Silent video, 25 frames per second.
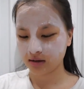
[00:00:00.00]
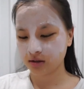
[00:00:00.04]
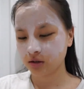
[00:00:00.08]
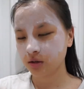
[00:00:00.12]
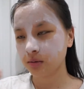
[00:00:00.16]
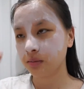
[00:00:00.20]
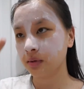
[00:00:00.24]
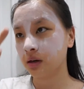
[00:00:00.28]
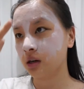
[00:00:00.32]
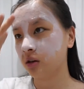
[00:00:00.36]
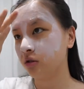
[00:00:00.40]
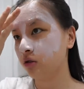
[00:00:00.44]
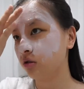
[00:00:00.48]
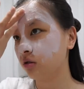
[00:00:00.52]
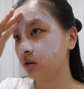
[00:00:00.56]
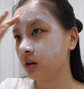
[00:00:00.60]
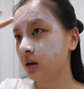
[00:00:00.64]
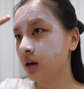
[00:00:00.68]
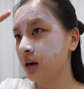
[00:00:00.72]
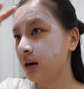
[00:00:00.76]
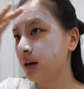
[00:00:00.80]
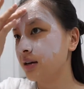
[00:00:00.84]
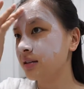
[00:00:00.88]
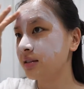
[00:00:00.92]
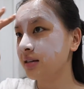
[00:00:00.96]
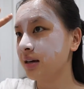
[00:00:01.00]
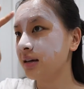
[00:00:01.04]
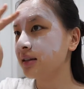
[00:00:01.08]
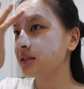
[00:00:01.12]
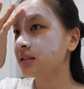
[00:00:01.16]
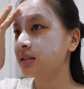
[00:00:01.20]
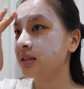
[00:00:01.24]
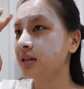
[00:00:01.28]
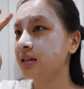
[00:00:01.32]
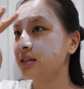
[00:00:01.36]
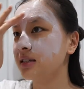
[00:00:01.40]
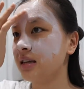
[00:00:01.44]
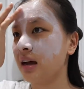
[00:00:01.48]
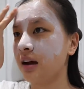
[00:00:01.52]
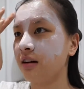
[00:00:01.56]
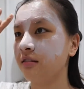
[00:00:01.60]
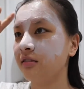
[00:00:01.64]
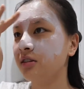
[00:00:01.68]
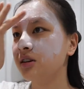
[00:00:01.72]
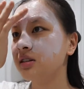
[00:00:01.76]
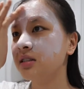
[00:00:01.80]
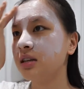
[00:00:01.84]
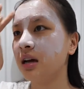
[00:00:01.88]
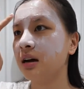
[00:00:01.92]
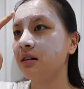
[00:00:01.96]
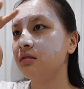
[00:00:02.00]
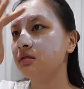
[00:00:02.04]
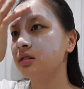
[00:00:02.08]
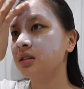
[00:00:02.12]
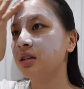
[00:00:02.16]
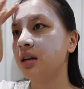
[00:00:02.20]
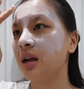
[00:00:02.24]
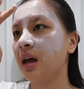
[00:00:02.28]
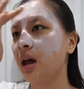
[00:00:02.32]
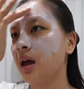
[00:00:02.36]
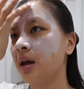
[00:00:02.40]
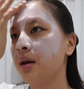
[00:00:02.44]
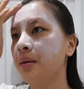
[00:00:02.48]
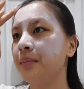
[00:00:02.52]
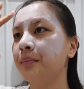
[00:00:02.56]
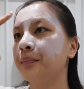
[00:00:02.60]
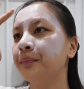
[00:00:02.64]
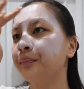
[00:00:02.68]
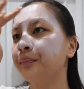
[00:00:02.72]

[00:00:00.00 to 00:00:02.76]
So I'm gonna test these areas out today.